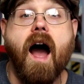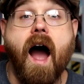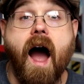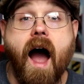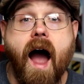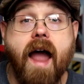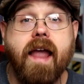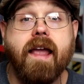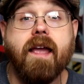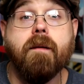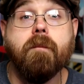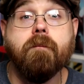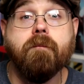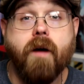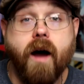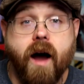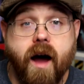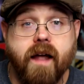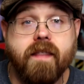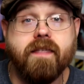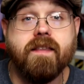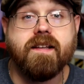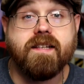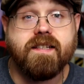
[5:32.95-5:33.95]
"I am
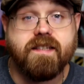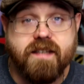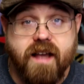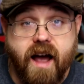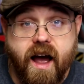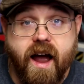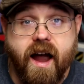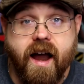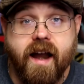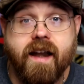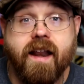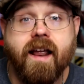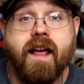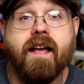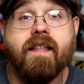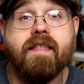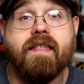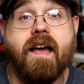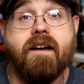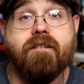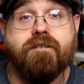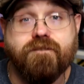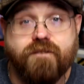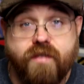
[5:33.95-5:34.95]
on the side
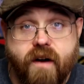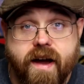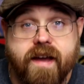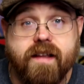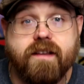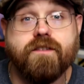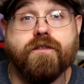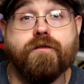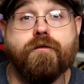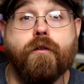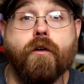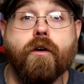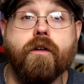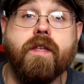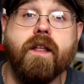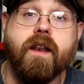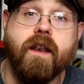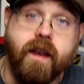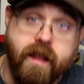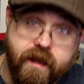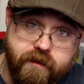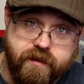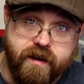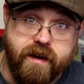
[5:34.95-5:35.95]
that fights for the
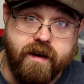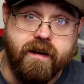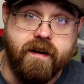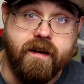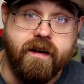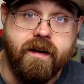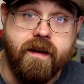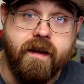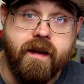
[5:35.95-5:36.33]
living."